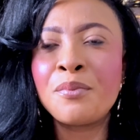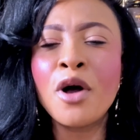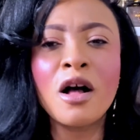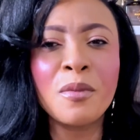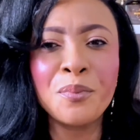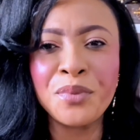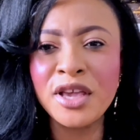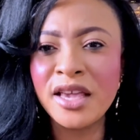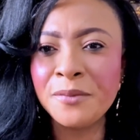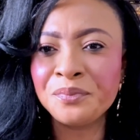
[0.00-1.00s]

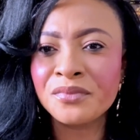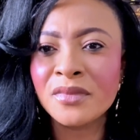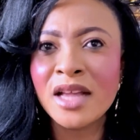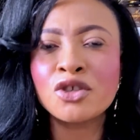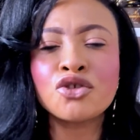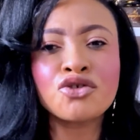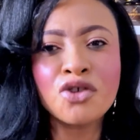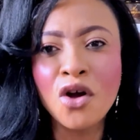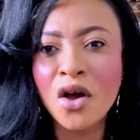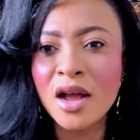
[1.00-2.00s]
pulpy,
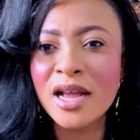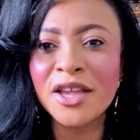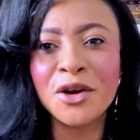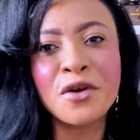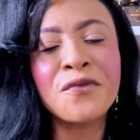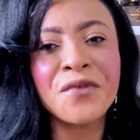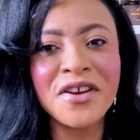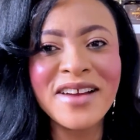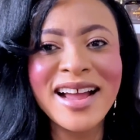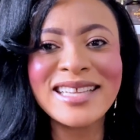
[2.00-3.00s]
strong,
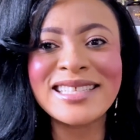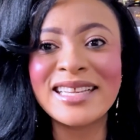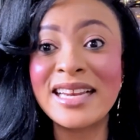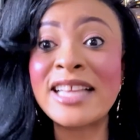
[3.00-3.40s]
fragrance.